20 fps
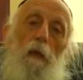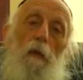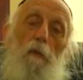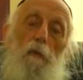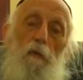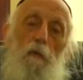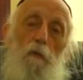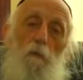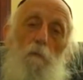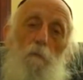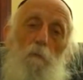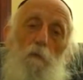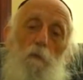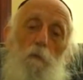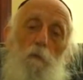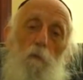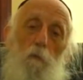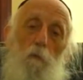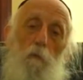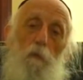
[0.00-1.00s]
I think it
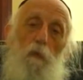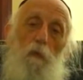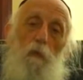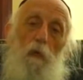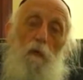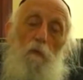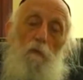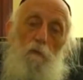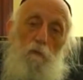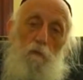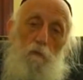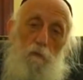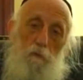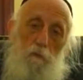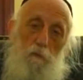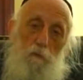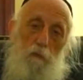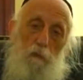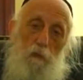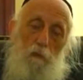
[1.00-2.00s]
must be realized
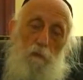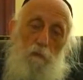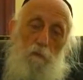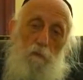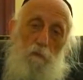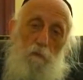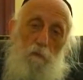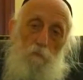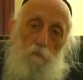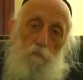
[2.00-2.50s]
that